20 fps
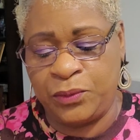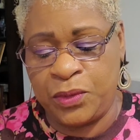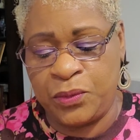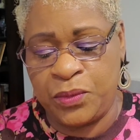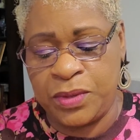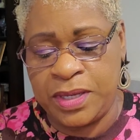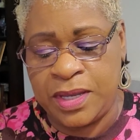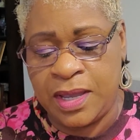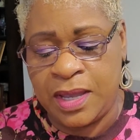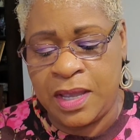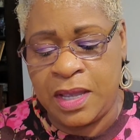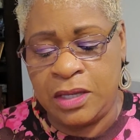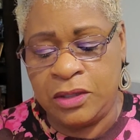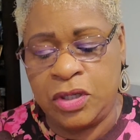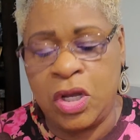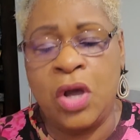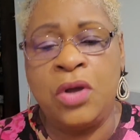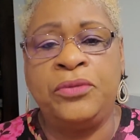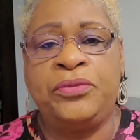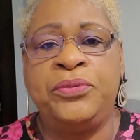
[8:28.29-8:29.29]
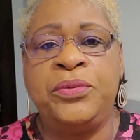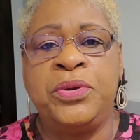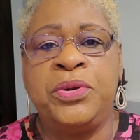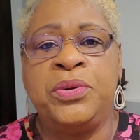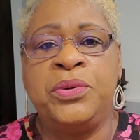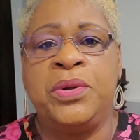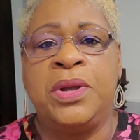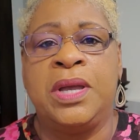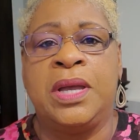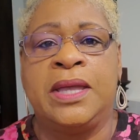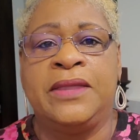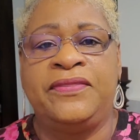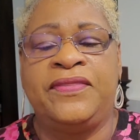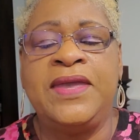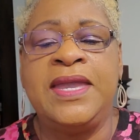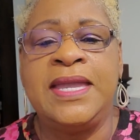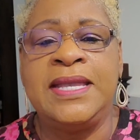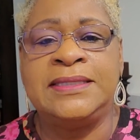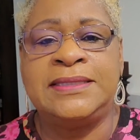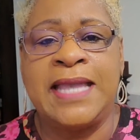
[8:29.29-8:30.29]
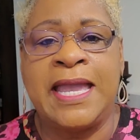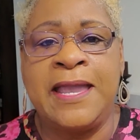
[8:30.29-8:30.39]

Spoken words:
When we go through things,